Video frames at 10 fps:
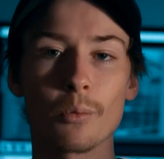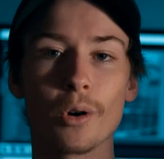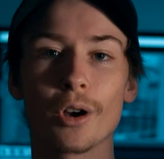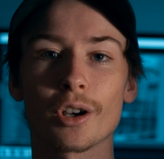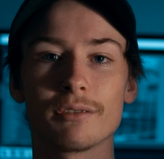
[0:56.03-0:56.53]

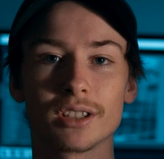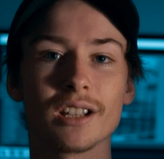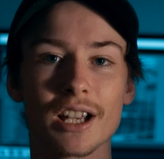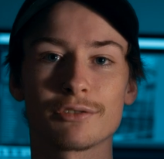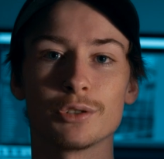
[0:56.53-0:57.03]
work over the
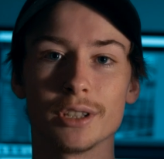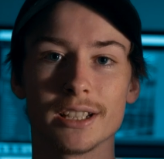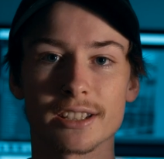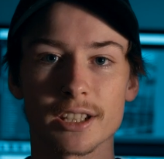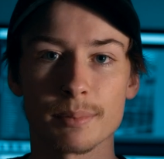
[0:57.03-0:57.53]
last few
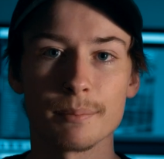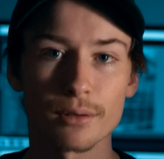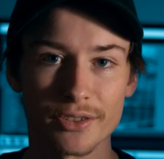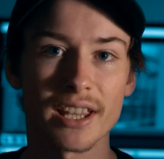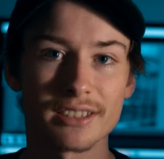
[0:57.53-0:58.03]
years has been
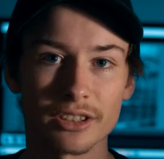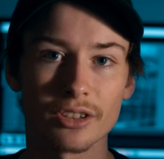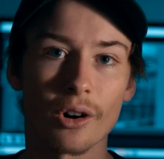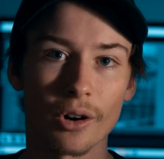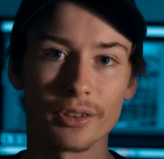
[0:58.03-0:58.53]

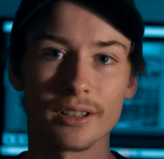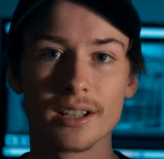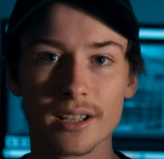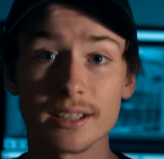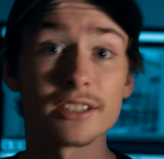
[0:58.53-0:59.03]
presented on
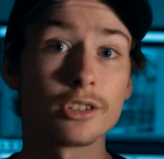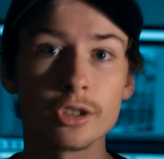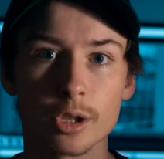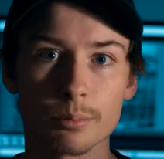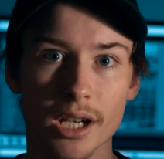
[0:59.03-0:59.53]
this
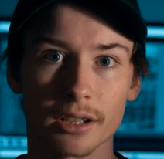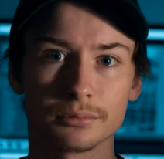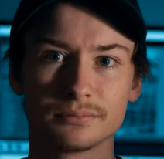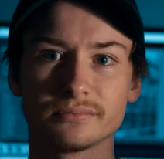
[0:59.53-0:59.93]
YouTube channel.